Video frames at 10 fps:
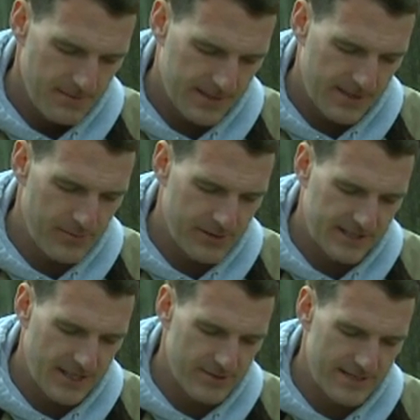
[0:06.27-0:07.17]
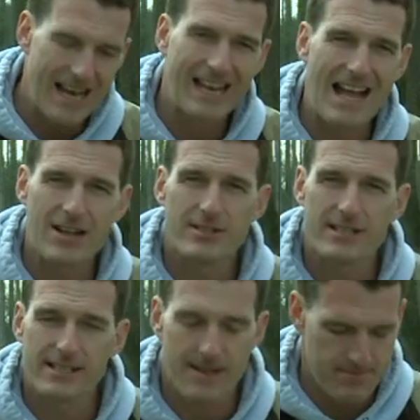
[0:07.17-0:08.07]
But someone still was yelling out
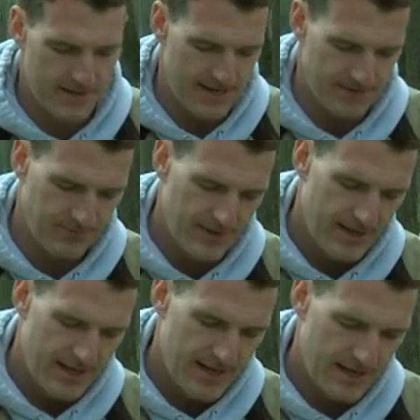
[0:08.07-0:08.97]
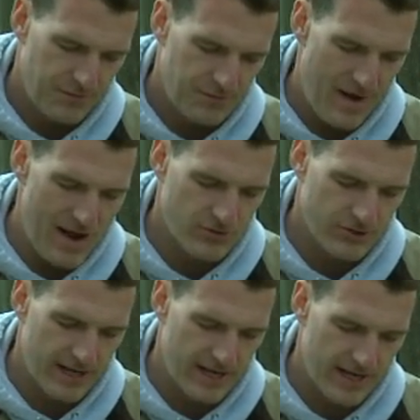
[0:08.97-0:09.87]
and stumbling, and
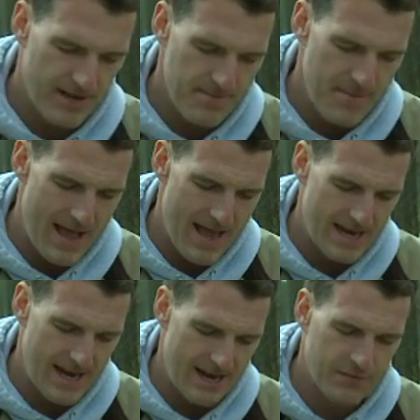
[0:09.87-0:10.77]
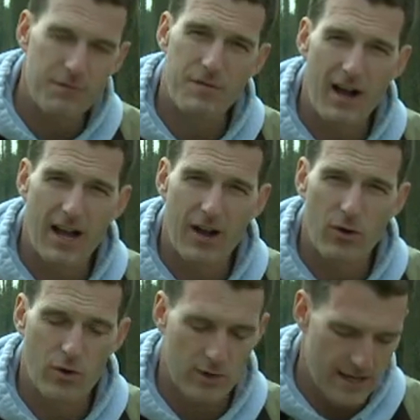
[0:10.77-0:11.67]
floundering like a man in fire
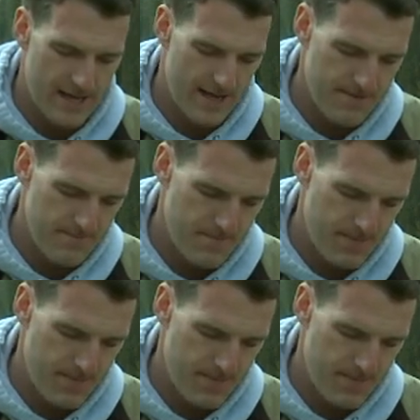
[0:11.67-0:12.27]
or lime.